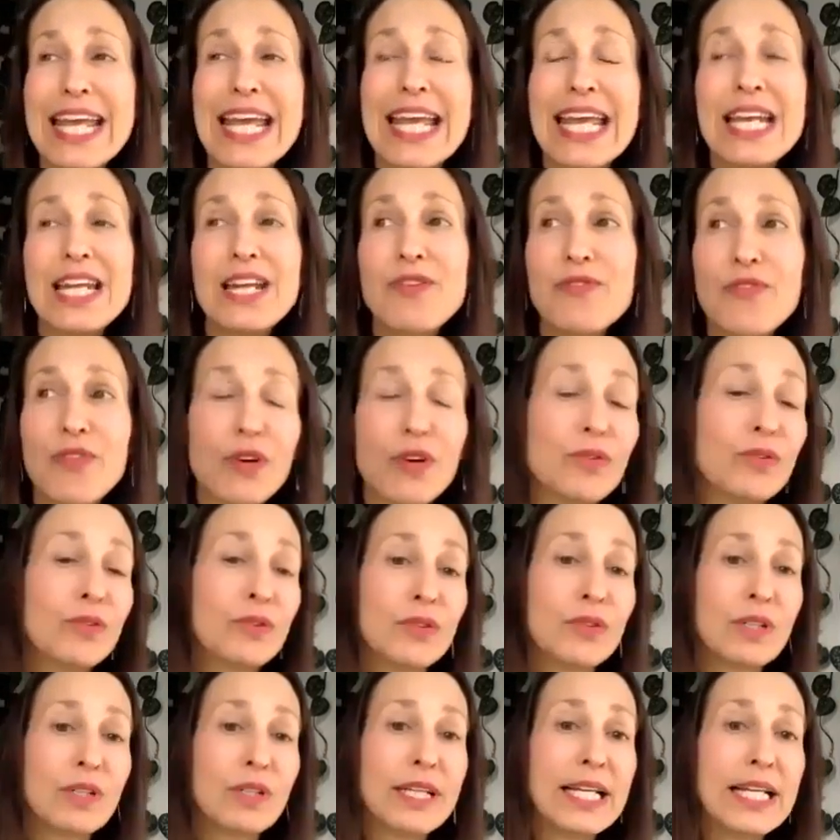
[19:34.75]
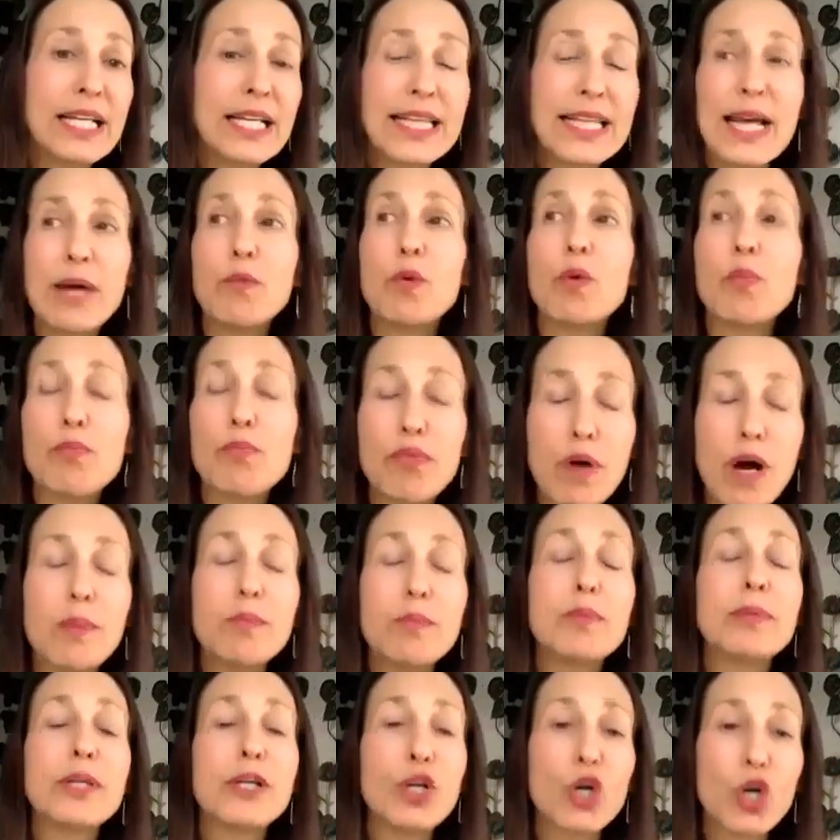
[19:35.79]
inadvertently that will
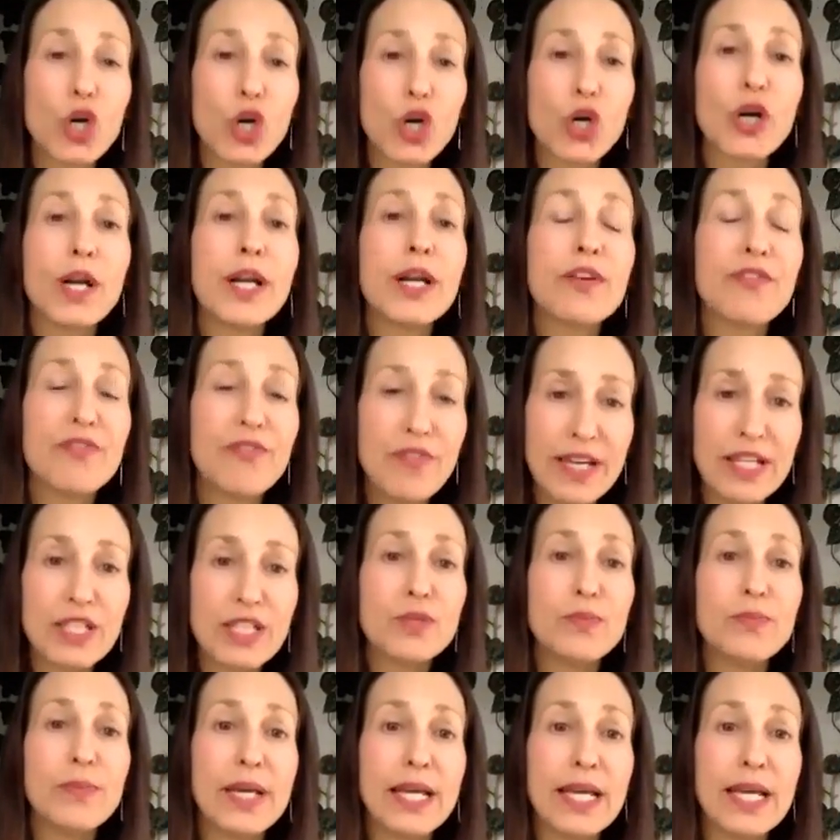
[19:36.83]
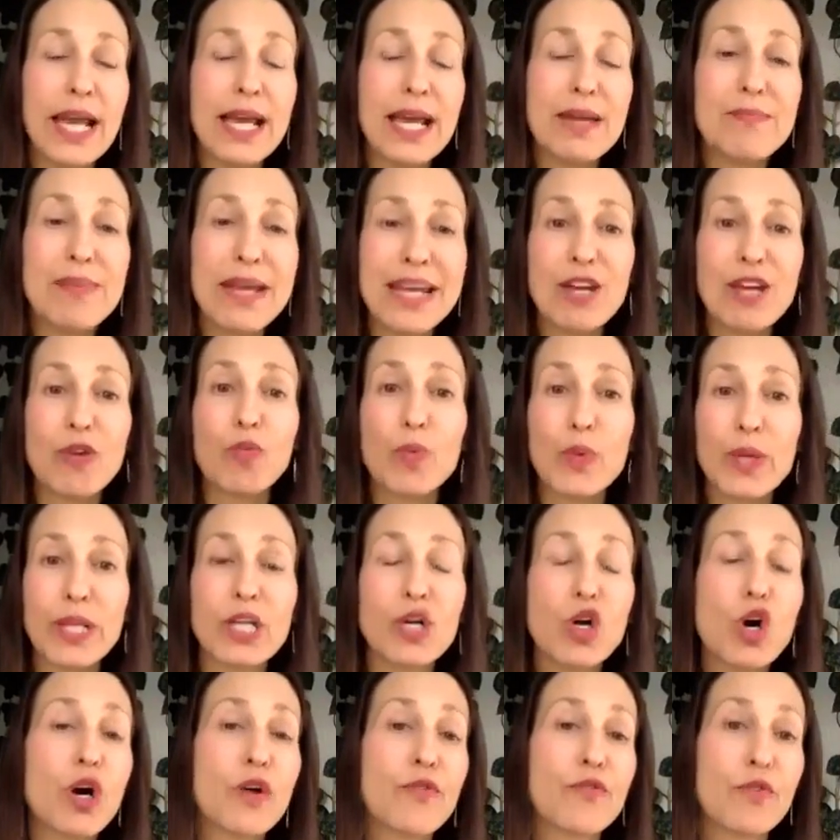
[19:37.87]
probably hurt and offend me and make it really
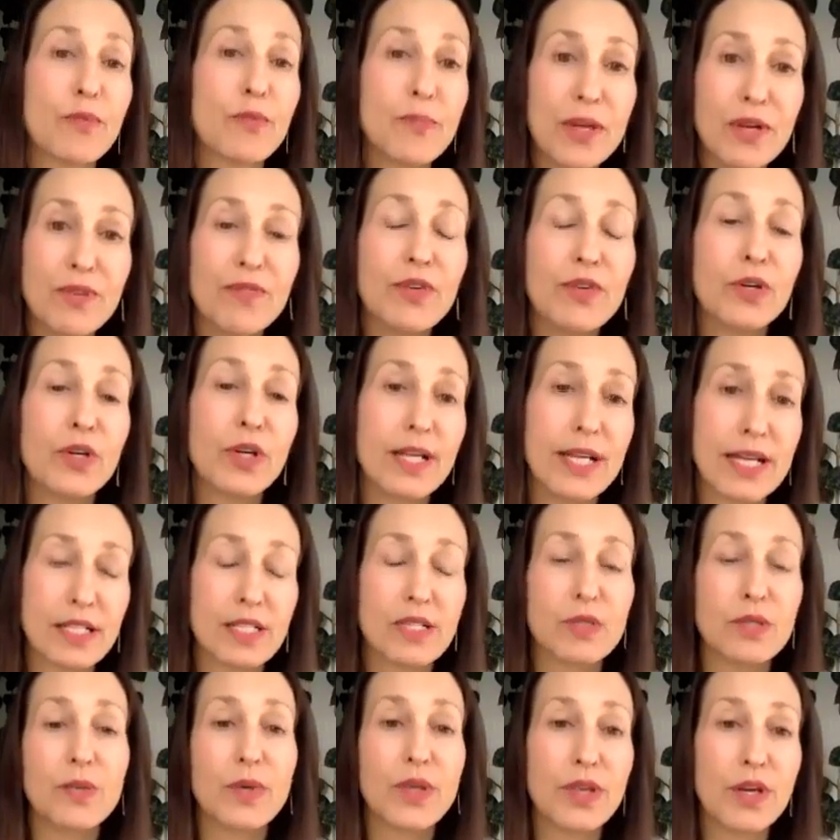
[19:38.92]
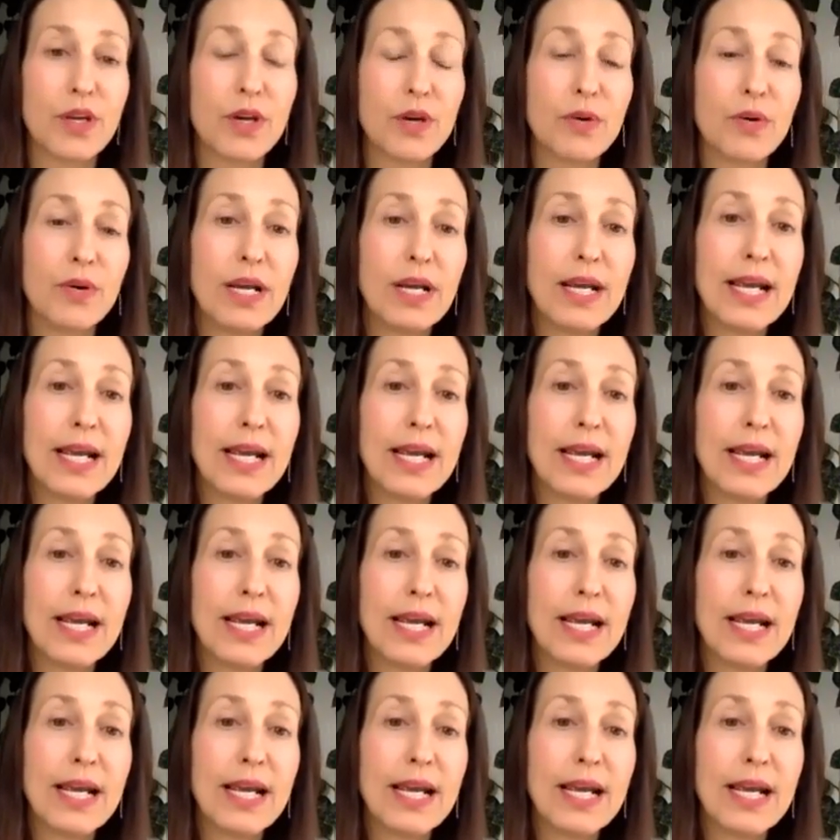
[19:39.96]
hard for me to feel connected with you.